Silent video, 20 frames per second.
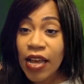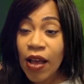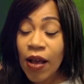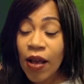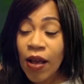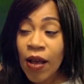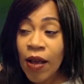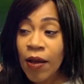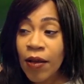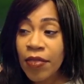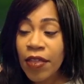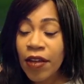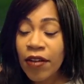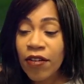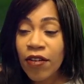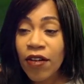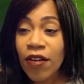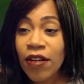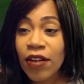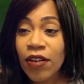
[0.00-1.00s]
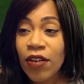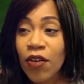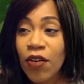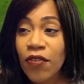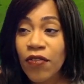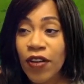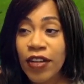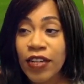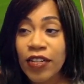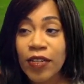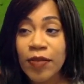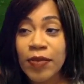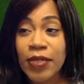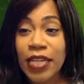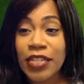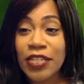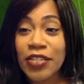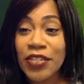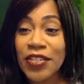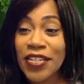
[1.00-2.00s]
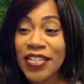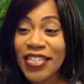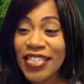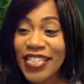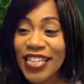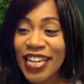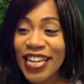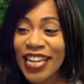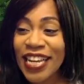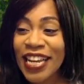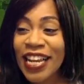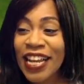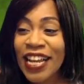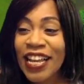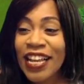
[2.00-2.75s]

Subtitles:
There are a lot of items, as you can see.